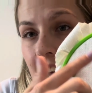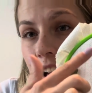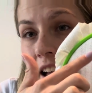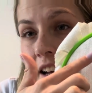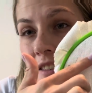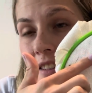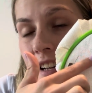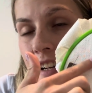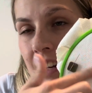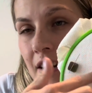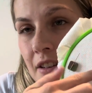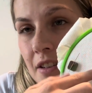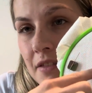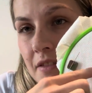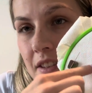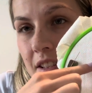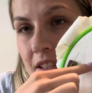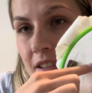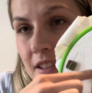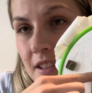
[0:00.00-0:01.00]
I ran out of
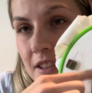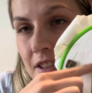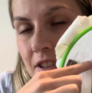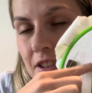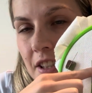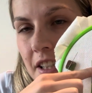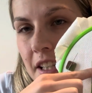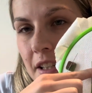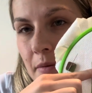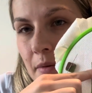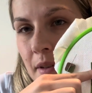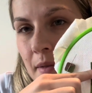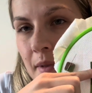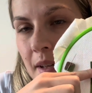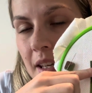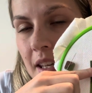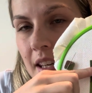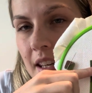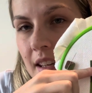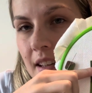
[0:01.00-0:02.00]
the dark green when
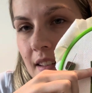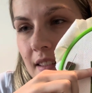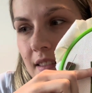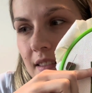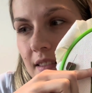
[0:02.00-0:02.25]
we